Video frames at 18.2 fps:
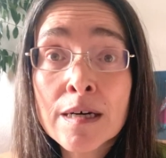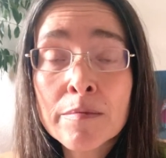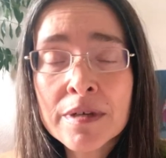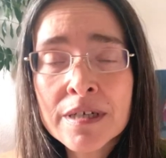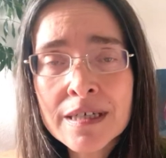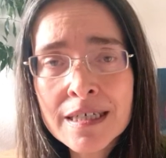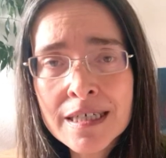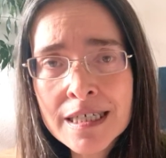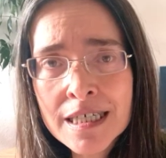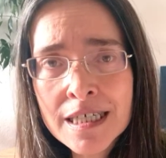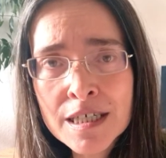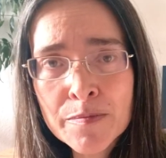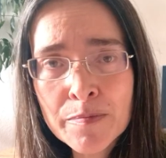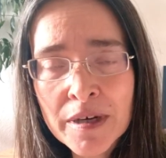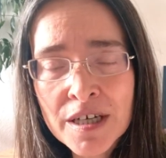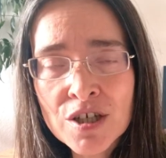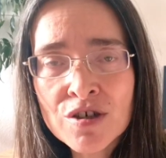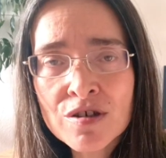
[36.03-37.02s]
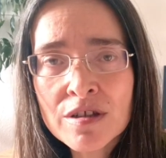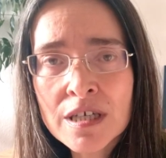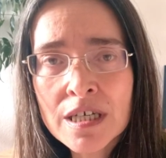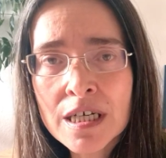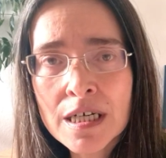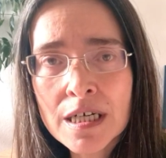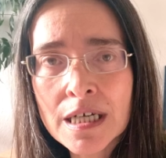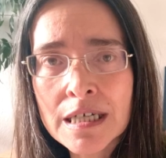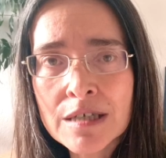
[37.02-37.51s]
but it is
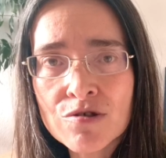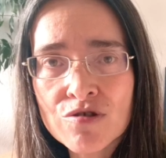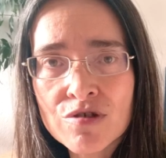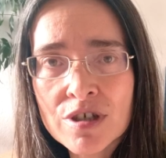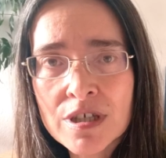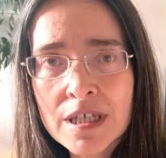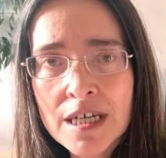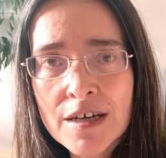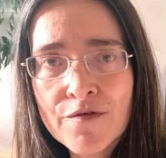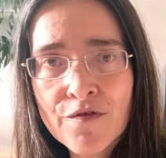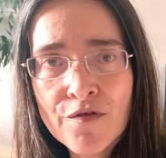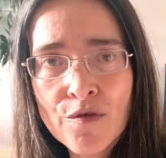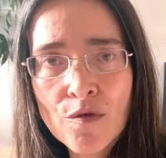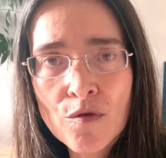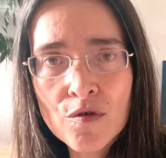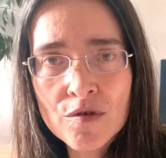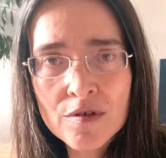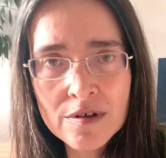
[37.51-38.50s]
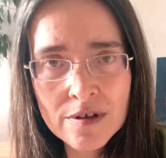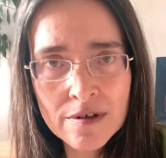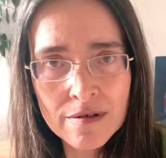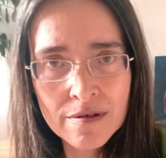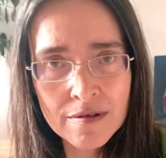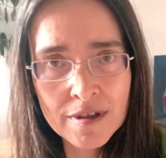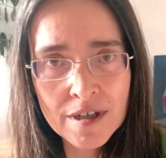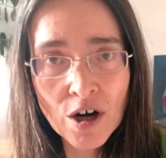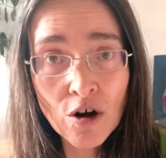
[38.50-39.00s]
especially interesting for
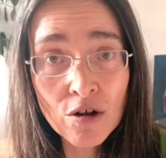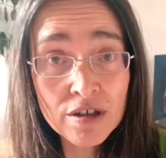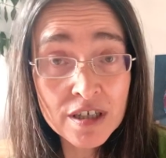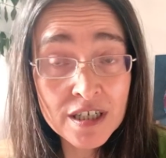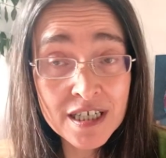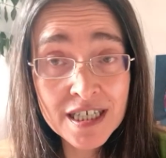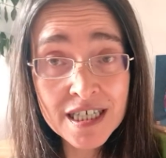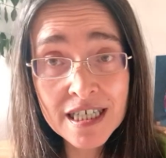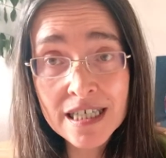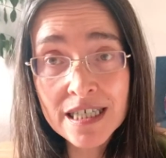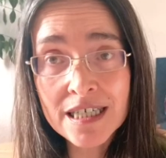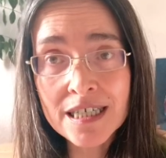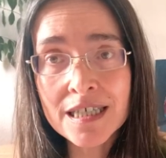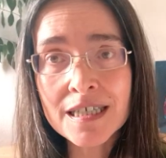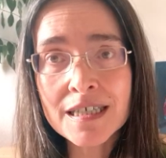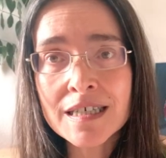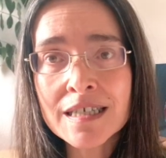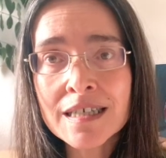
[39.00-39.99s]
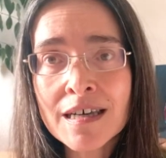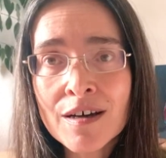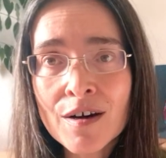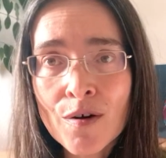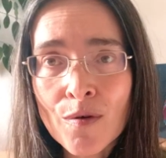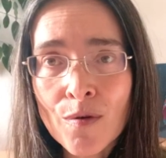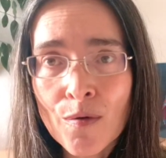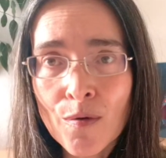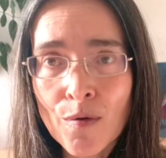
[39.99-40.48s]
the holiday seasons
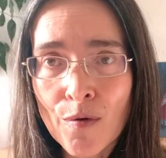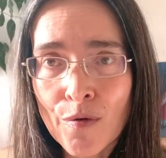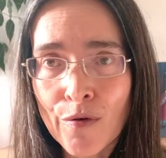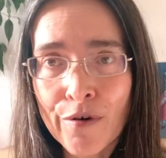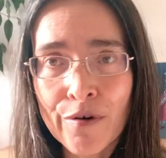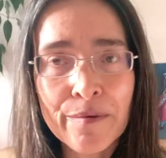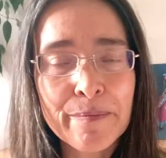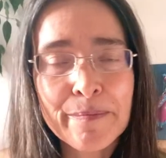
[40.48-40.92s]
or